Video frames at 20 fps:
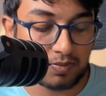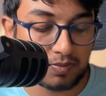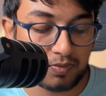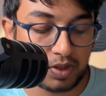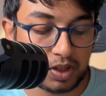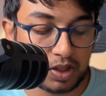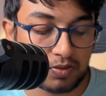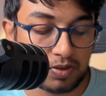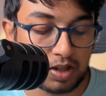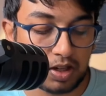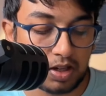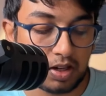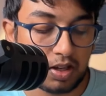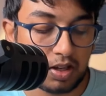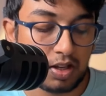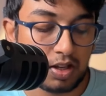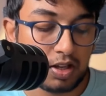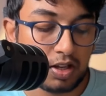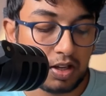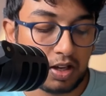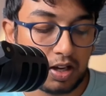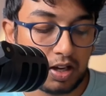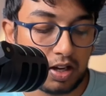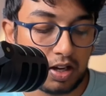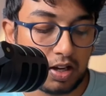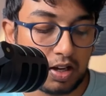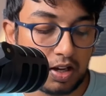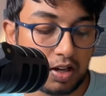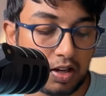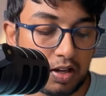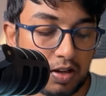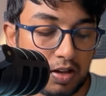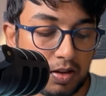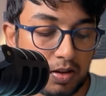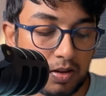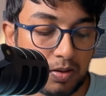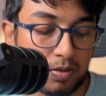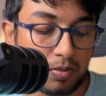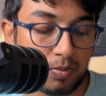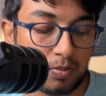which will
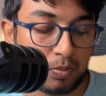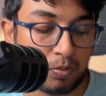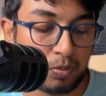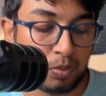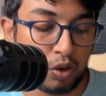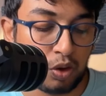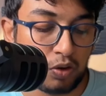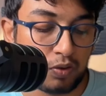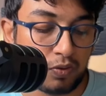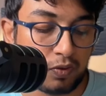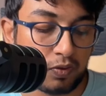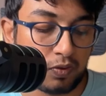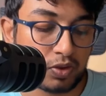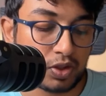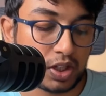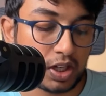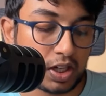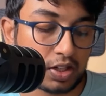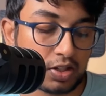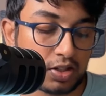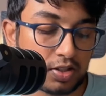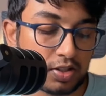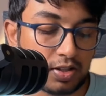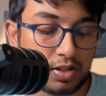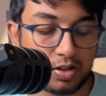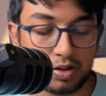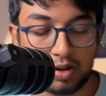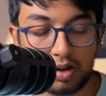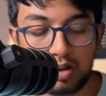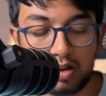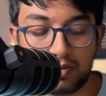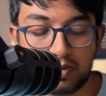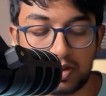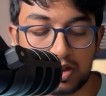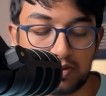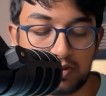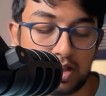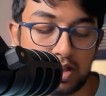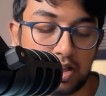bow structures and all which will